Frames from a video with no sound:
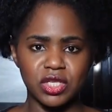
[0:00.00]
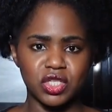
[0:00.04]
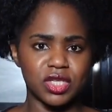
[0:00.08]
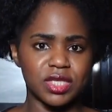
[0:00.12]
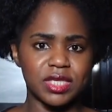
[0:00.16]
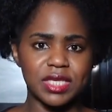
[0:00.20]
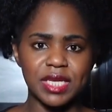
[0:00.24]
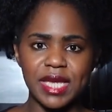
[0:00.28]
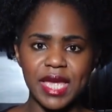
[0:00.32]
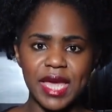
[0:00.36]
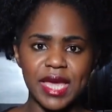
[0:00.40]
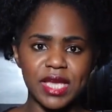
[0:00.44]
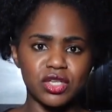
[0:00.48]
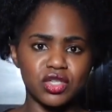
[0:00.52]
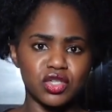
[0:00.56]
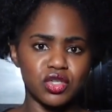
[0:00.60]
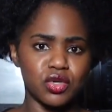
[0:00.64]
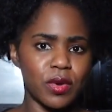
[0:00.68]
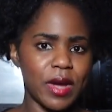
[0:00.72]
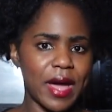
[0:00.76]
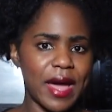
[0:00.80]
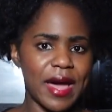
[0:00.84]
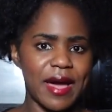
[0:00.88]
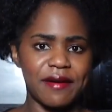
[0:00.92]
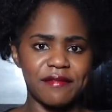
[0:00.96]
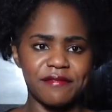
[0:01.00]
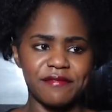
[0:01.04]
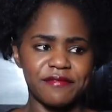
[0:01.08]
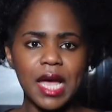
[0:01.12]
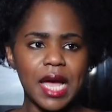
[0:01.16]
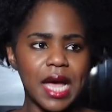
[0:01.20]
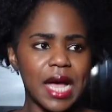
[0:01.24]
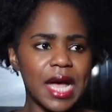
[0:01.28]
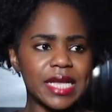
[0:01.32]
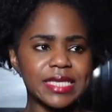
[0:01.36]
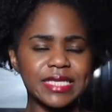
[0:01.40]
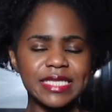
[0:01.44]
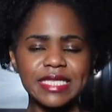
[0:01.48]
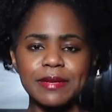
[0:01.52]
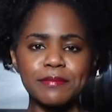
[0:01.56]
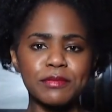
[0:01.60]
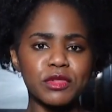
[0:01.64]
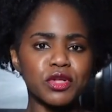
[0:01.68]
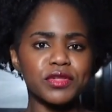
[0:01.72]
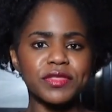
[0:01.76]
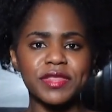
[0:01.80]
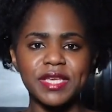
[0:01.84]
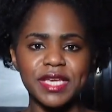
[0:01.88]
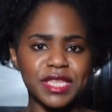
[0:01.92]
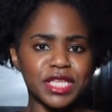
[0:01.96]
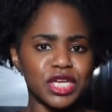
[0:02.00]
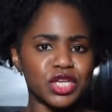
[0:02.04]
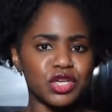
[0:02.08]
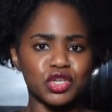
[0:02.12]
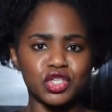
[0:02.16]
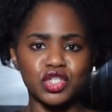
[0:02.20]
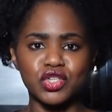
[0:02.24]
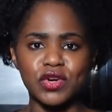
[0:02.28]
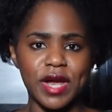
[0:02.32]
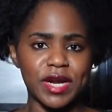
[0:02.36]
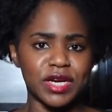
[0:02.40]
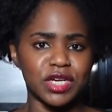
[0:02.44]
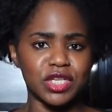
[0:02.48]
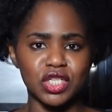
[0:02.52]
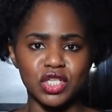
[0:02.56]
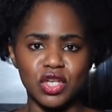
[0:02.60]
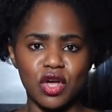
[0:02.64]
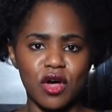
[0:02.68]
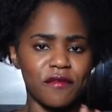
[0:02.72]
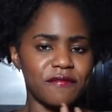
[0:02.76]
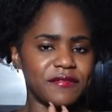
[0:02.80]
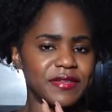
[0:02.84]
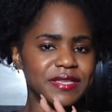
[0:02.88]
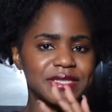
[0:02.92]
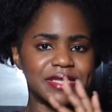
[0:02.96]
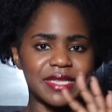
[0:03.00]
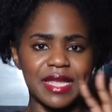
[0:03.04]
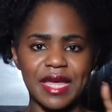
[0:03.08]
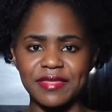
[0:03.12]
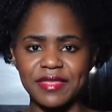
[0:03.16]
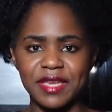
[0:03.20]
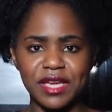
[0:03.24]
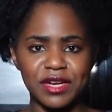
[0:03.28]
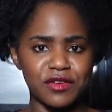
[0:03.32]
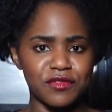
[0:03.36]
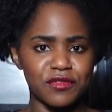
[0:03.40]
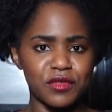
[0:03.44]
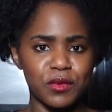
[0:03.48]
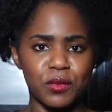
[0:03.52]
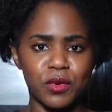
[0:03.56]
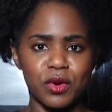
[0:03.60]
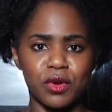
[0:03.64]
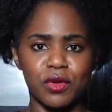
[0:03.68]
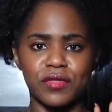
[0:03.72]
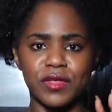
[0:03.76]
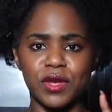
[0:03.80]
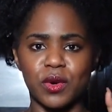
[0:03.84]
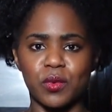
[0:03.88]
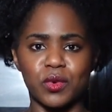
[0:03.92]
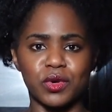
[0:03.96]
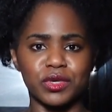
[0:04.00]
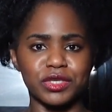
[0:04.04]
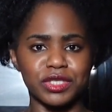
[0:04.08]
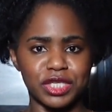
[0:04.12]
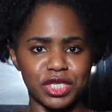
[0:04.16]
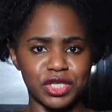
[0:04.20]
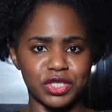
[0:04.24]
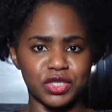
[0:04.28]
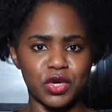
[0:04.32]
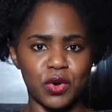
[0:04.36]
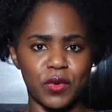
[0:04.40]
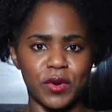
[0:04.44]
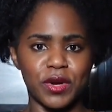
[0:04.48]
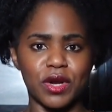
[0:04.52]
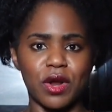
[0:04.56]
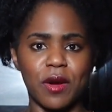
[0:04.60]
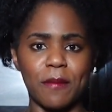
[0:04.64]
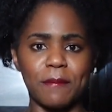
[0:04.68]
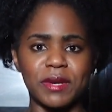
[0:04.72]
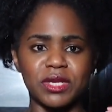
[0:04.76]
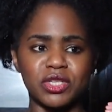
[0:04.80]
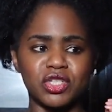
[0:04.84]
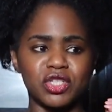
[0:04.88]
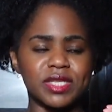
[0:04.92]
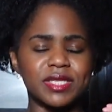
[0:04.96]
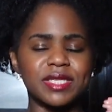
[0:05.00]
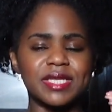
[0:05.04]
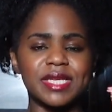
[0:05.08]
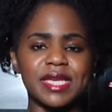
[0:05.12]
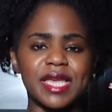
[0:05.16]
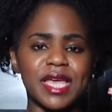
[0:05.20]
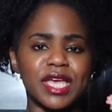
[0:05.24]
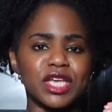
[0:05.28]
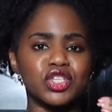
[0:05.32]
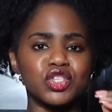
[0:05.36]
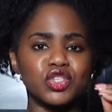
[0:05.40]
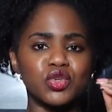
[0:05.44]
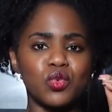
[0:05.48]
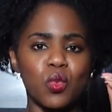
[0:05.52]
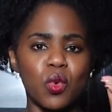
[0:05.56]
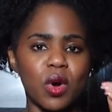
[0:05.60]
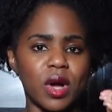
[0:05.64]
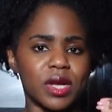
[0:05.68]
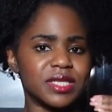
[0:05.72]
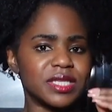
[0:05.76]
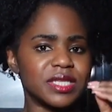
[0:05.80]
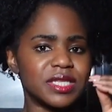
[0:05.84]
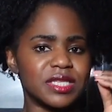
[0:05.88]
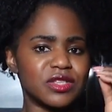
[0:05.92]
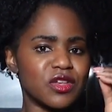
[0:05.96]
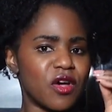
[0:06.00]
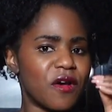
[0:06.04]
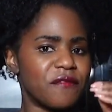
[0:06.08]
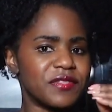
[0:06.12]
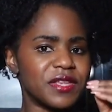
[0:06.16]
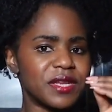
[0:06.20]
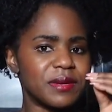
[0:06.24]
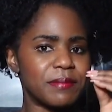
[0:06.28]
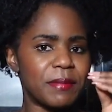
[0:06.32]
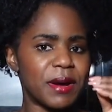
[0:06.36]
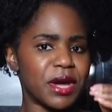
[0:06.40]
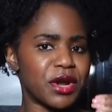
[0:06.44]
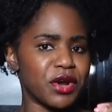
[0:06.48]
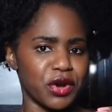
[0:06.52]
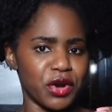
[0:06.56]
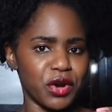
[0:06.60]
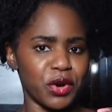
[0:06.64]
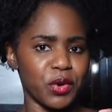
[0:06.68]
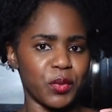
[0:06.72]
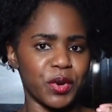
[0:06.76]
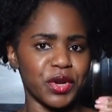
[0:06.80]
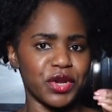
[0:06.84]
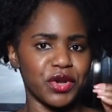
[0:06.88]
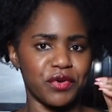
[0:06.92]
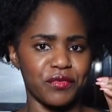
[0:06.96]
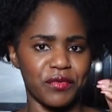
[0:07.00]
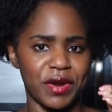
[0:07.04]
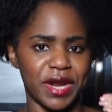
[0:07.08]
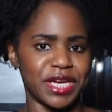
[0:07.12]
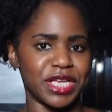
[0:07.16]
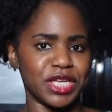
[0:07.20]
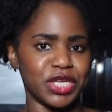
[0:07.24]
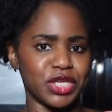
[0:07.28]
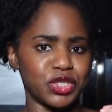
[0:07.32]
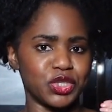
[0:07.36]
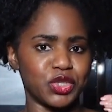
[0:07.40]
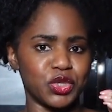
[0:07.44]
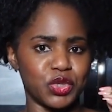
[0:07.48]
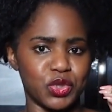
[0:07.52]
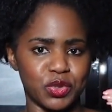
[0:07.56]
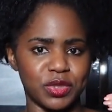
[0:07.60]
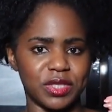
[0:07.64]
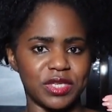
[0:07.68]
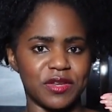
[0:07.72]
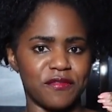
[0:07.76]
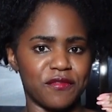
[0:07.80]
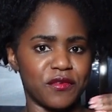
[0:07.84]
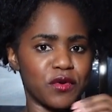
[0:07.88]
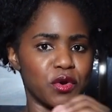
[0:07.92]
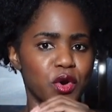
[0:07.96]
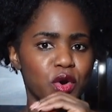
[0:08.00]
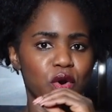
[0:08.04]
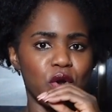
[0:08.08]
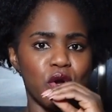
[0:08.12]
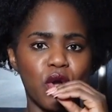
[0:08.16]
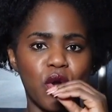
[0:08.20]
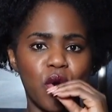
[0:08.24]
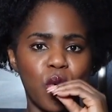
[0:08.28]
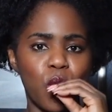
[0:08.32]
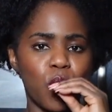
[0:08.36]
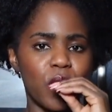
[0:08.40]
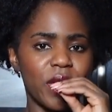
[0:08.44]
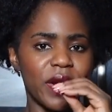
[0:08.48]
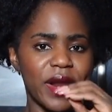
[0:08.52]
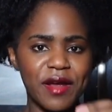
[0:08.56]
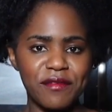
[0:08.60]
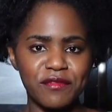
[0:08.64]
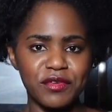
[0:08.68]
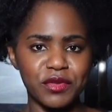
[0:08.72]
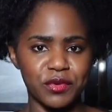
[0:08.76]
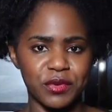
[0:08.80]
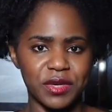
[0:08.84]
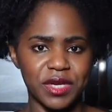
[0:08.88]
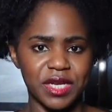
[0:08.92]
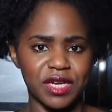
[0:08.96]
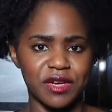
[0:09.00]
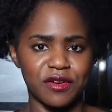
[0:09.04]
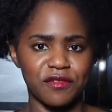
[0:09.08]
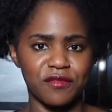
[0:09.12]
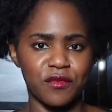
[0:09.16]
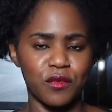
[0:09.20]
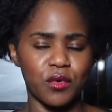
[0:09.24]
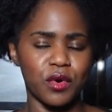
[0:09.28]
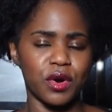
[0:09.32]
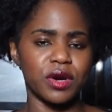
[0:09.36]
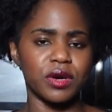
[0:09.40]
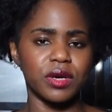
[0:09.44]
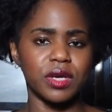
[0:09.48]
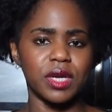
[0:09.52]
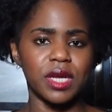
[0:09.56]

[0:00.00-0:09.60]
Just in case you have a similar thing that you're trying to solve, it's not the end of the world, there are worse things going on, but just in case you want softened butter when you're ready to use it for whatever you need it for,